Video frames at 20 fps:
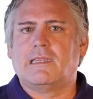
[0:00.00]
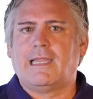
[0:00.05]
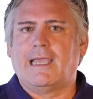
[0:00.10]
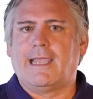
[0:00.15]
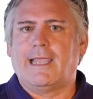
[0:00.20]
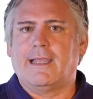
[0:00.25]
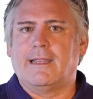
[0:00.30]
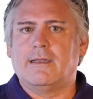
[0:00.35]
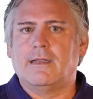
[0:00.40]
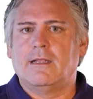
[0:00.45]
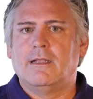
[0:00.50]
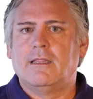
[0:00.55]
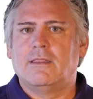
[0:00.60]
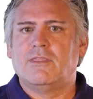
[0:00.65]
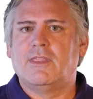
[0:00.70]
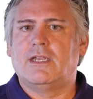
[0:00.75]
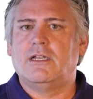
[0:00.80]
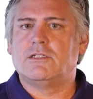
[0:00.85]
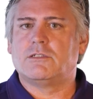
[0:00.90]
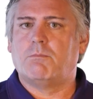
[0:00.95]
LAN
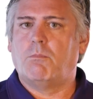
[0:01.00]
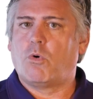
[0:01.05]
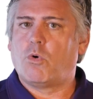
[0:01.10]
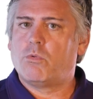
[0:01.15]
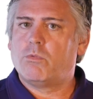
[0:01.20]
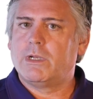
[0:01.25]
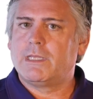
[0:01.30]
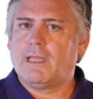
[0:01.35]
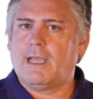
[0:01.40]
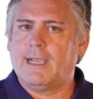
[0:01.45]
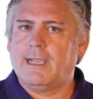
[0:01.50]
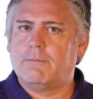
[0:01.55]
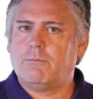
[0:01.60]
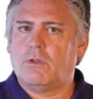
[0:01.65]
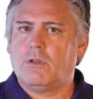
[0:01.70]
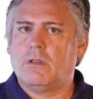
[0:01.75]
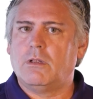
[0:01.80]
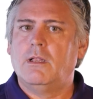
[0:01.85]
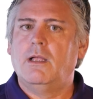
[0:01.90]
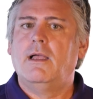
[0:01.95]
that is more
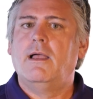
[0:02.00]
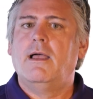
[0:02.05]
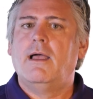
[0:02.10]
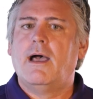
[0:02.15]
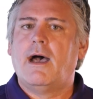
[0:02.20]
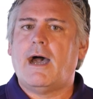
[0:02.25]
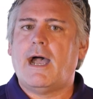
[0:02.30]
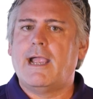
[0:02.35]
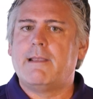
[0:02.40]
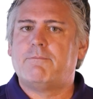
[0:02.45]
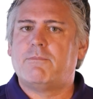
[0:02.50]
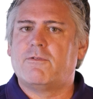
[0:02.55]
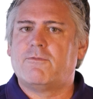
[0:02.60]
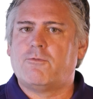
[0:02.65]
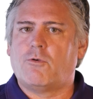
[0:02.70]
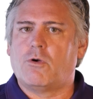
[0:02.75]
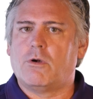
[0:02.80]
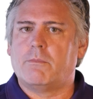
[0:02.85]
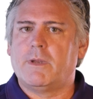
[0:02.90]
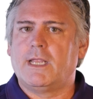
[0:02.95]
reliable,
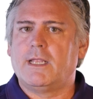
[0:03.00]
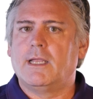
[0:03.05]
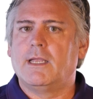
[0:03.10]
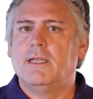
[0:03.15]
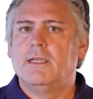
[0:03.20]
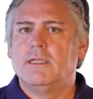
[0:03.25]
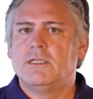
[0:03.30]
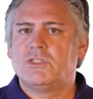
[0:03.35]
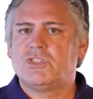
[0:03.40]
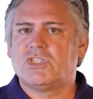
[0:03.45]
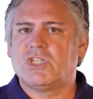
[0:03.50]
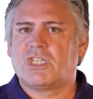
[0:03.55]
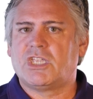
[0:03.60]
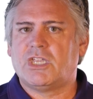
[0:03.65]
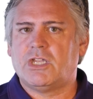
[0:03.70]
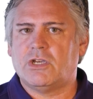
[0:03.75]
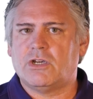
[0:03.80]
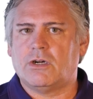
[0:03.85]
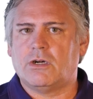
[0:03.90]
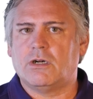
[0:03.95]
high-performing,
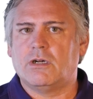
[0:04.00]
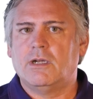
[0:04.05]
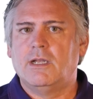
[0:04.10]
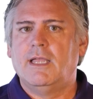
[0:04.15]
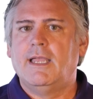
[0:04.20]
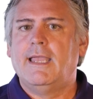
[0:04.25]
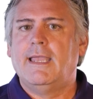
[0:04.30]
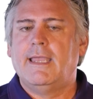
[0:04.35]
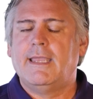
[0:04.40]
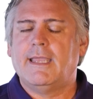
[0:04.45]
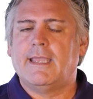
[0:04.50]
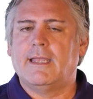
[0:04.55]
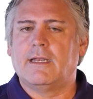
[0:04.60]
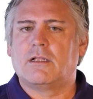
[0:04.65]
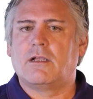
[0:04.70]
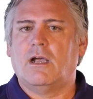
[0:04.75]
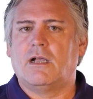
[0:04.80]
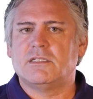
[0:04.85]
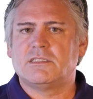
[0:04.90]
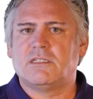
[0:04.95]
secure,
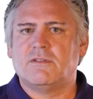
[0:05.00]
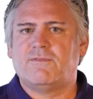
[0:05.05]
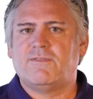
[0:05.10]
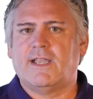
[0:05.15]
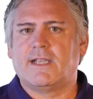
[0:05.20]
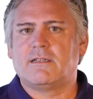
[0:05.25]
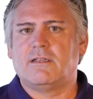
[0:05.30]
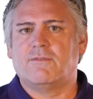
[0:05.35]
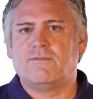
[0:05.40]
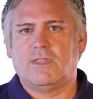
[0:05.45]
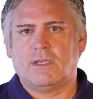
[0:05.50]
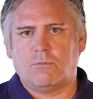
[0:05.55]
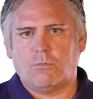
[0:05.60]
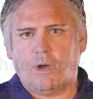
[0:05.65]
and cost-effective than